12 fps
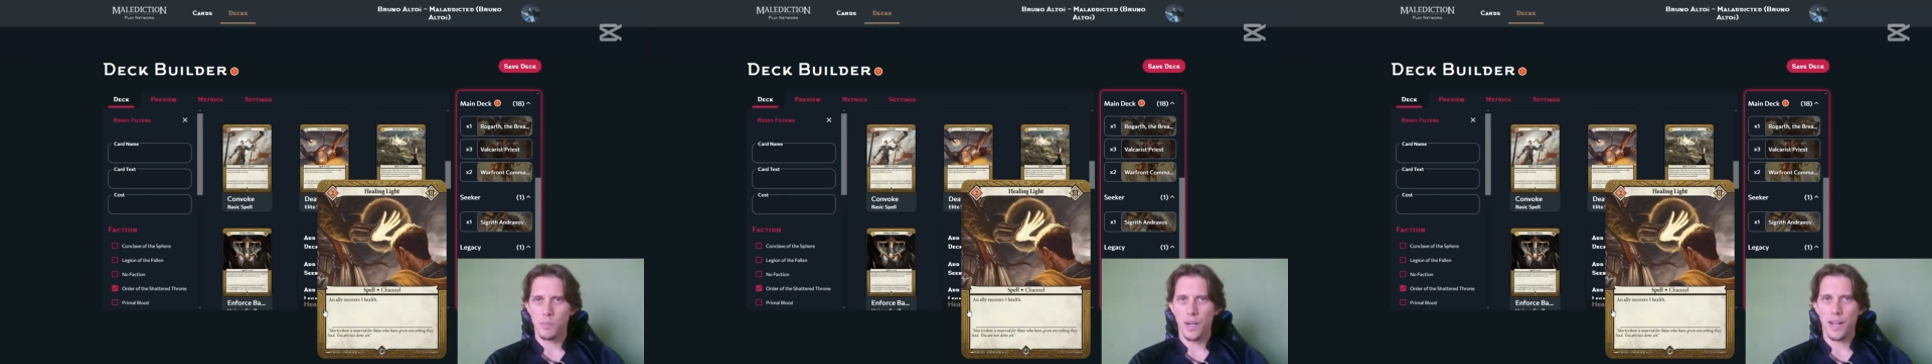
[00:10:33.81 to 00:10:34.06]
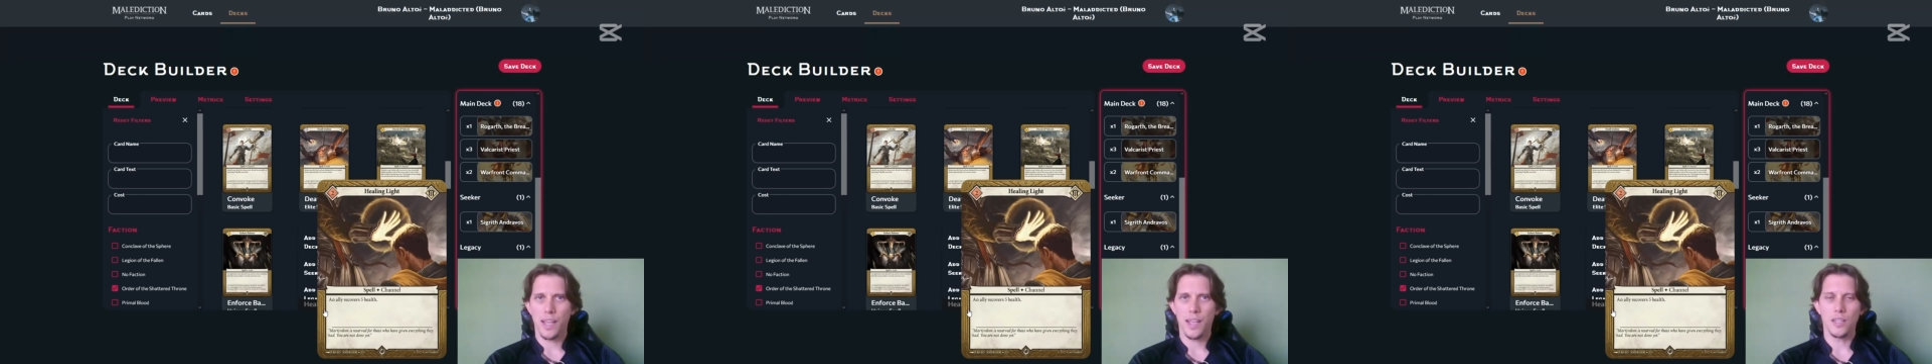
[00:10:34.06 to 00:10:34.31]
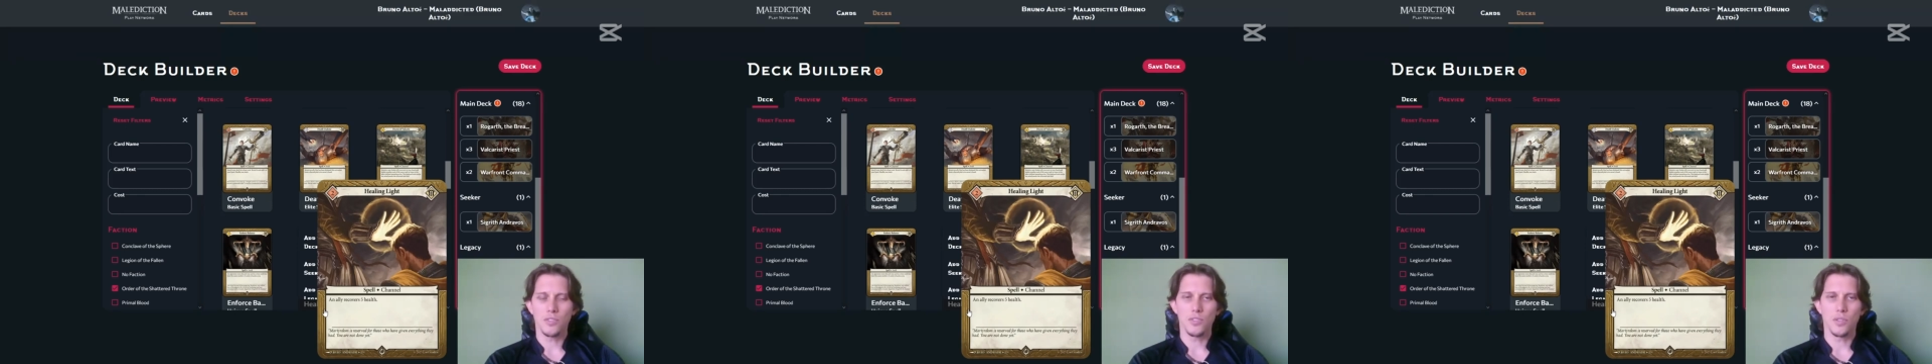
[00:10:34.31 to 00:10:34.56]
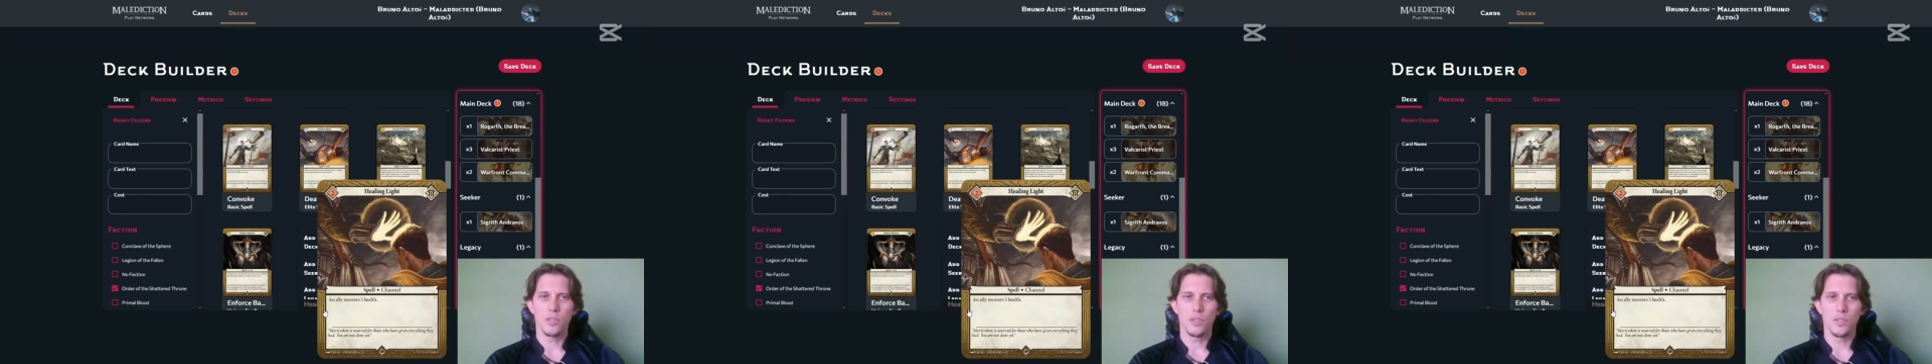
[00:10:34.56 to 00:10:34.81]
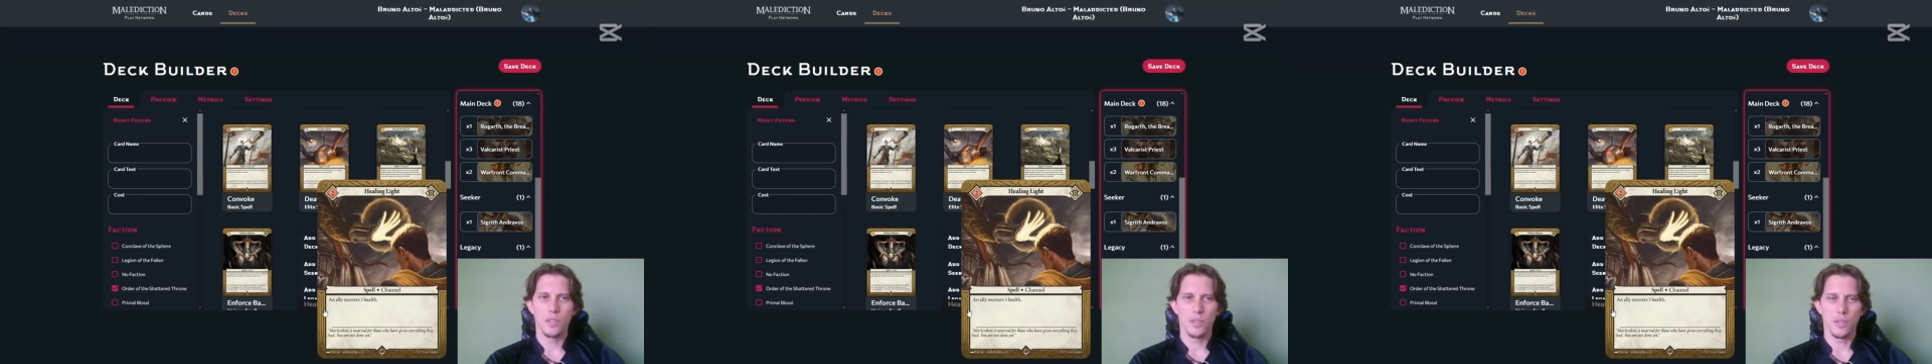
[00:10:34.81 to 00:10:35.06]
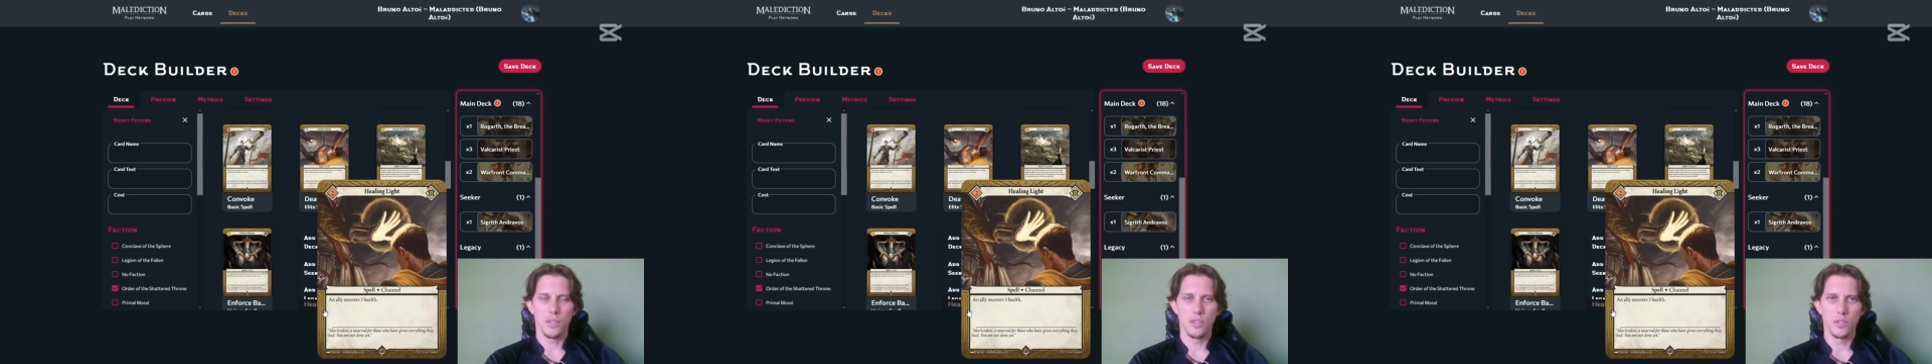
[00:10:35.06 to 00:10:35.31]
but I can also
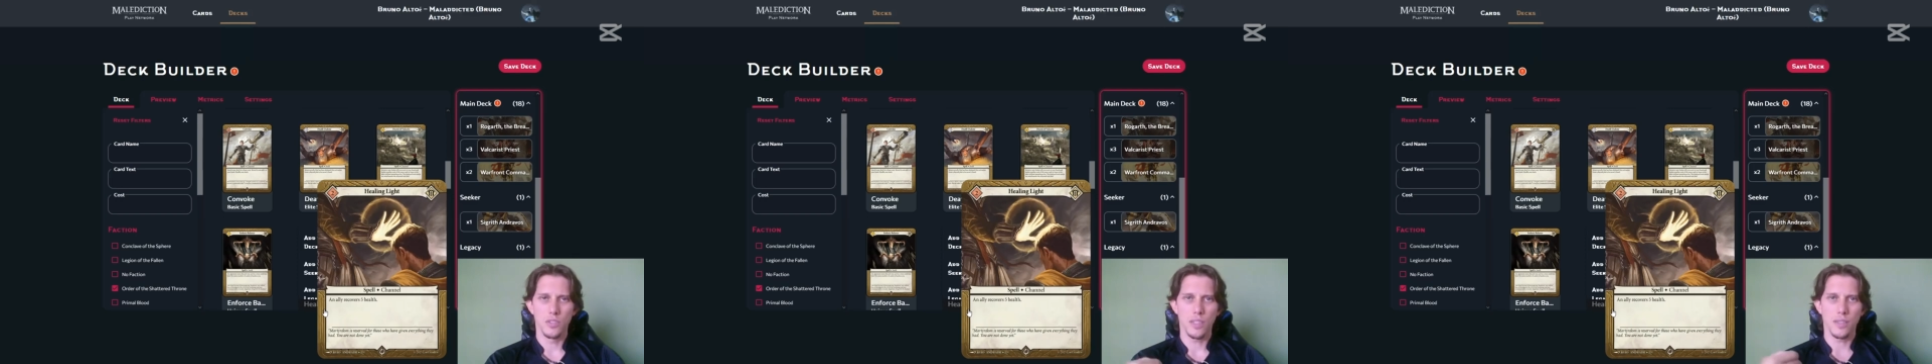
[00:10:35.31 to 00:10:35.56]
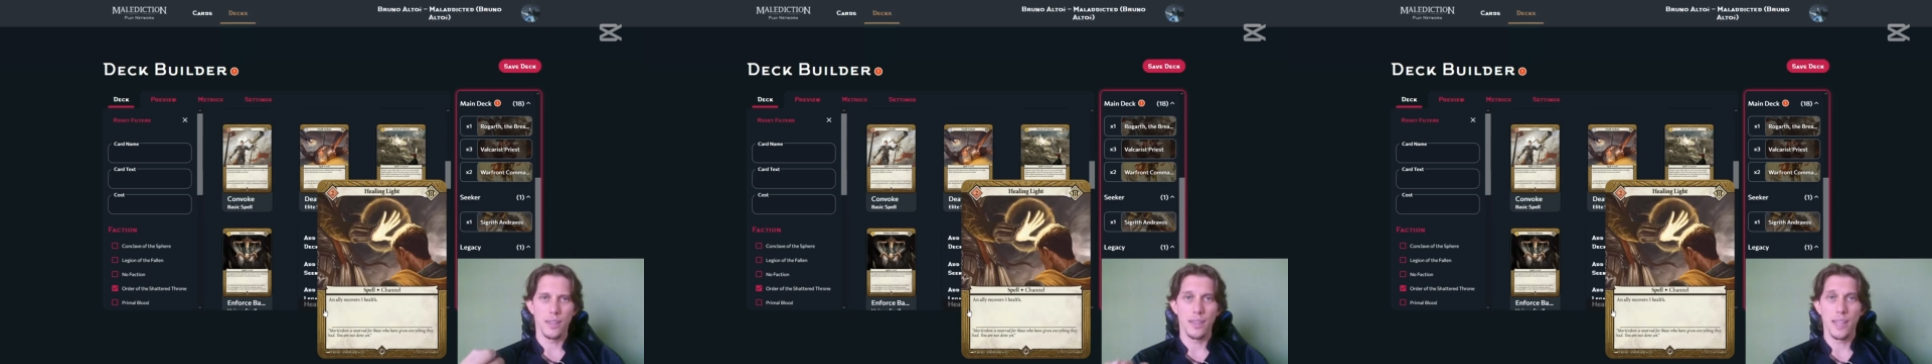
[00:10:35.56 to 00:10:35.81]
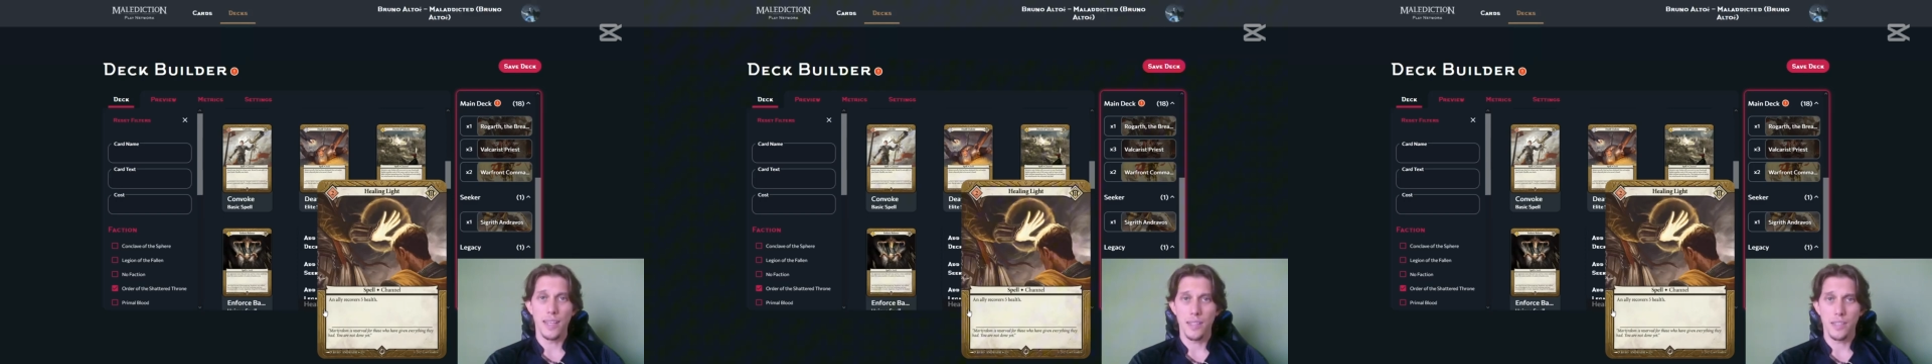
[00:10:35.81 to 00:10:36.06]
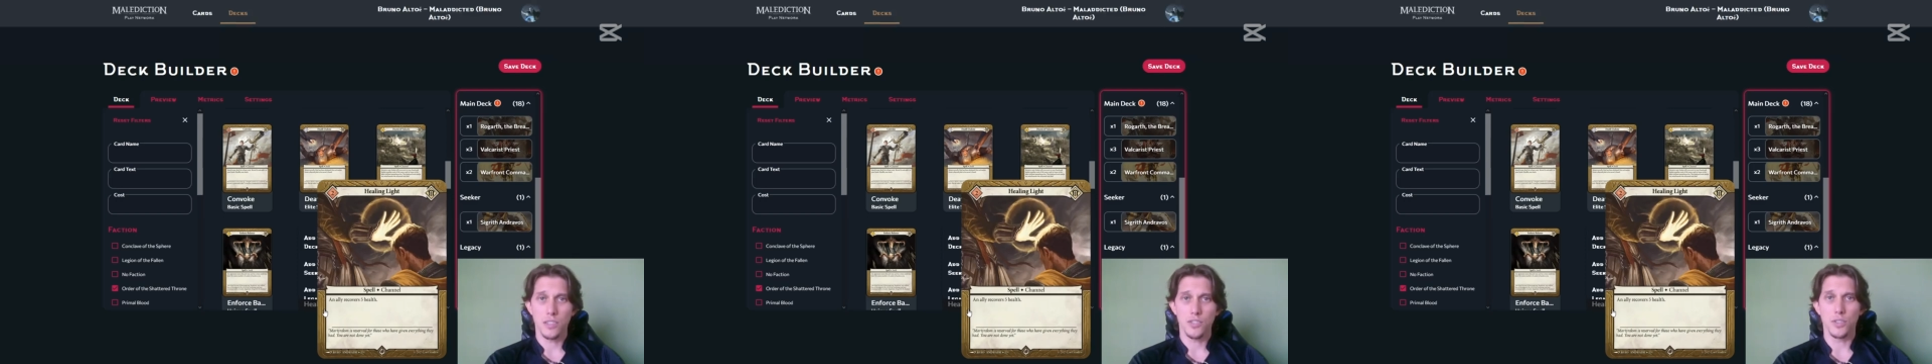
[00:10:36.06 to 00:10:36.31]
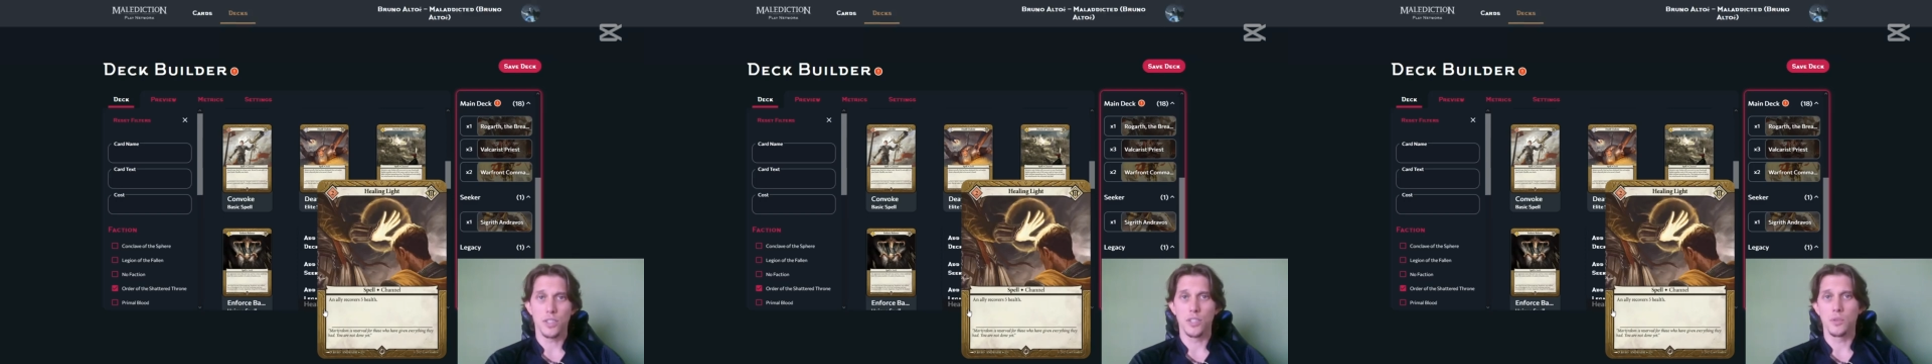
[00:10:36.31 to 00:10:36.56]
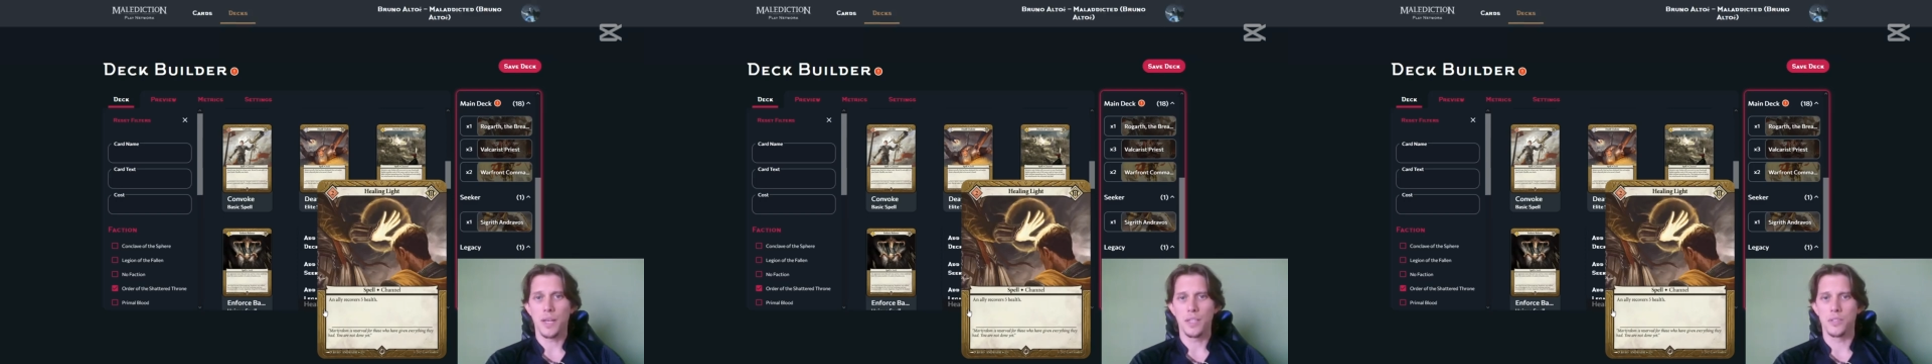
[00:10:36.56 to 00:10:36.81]
use it later to
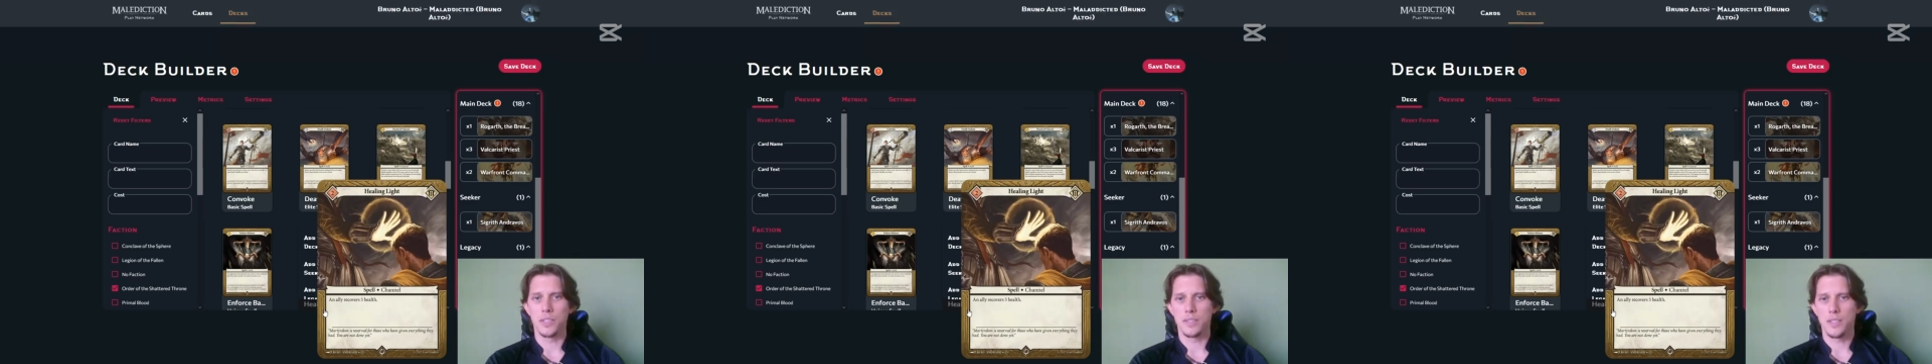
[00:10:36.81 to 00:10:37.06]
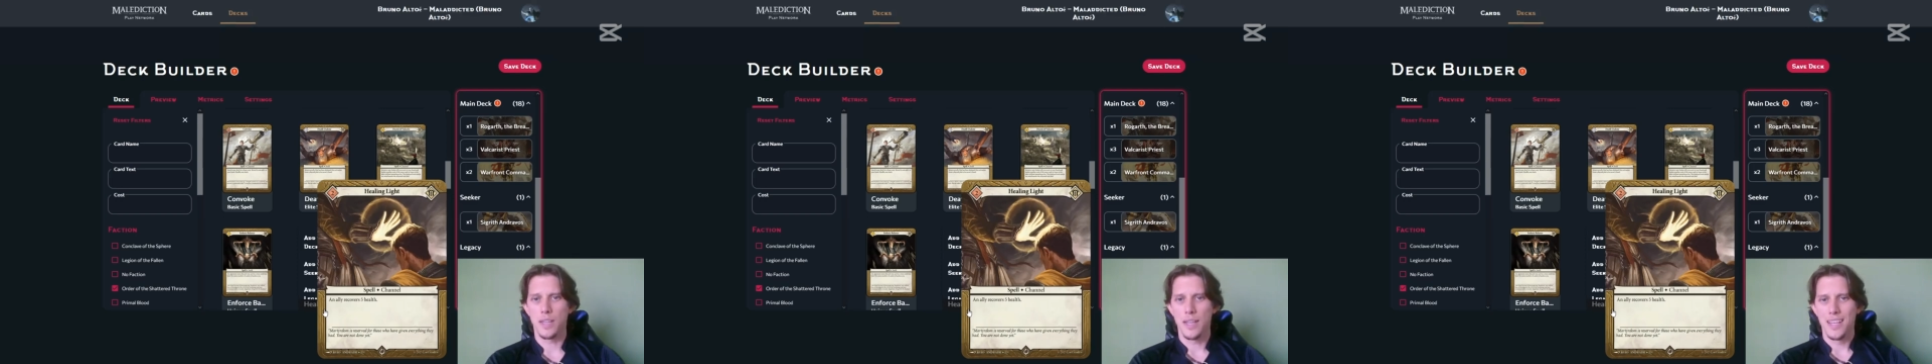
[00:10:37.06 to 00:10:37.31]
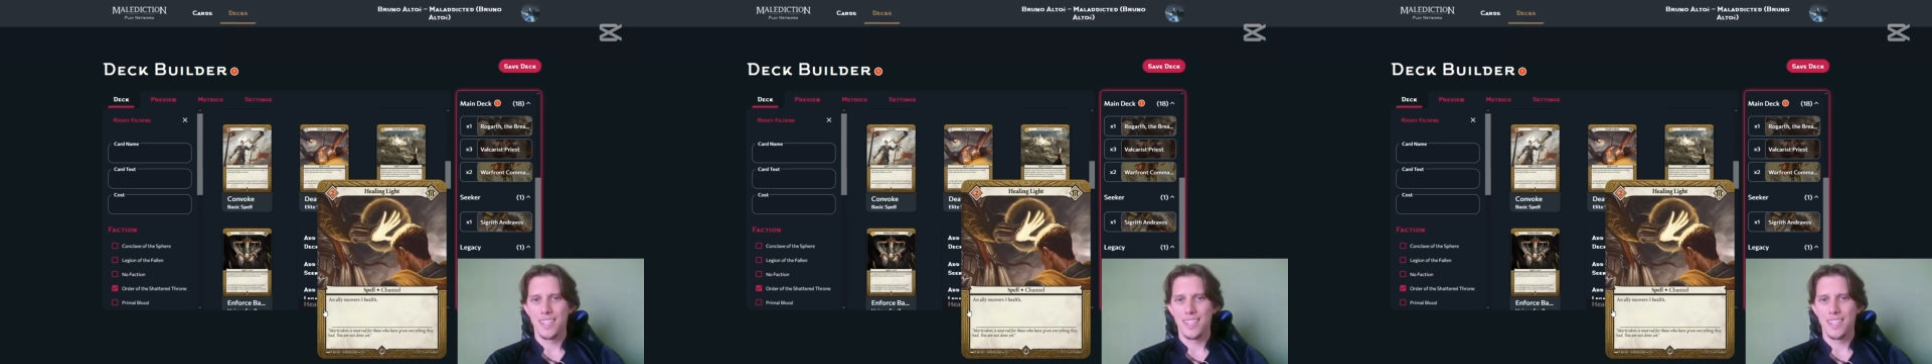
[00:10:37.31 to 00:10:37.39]
heal my unit.